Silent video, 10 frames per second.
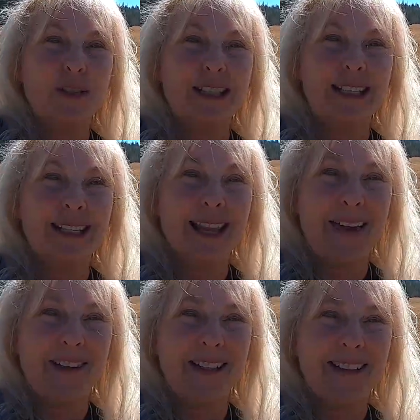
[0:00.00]

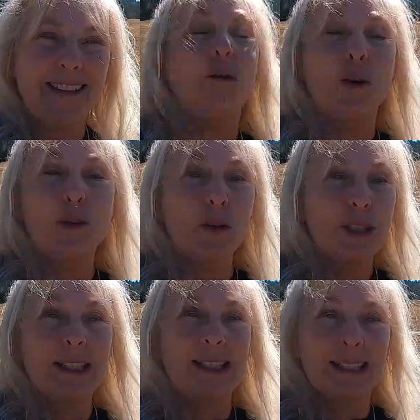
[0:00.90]
611. Forest Road
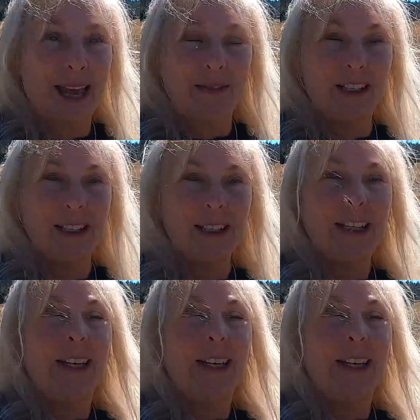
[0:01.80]
611